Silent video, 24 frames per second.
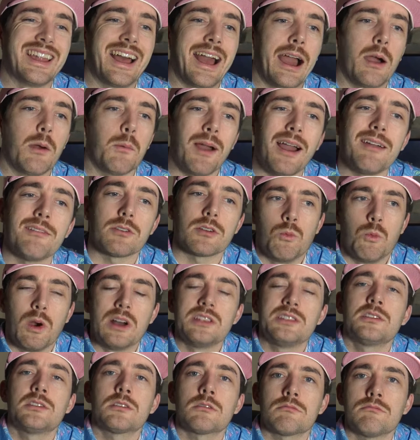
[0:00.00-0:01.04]
However,
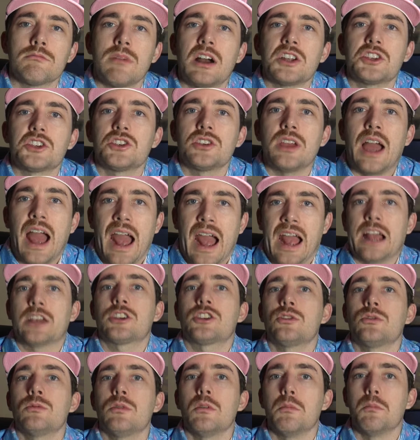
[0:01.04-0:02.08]
was there much
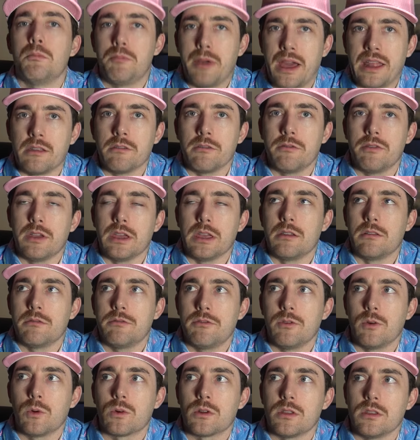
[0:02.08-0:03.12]
actual benefit
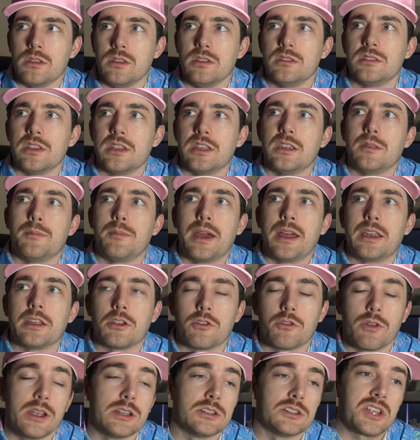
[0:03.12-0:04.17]
for these independent
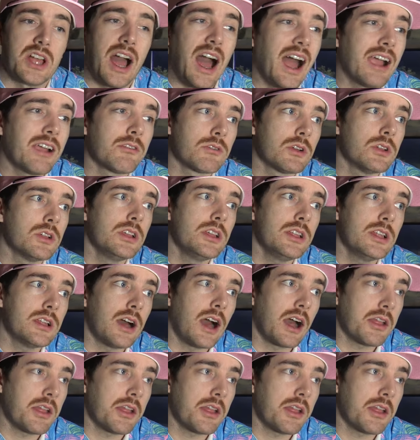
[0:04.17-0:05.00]
creators? I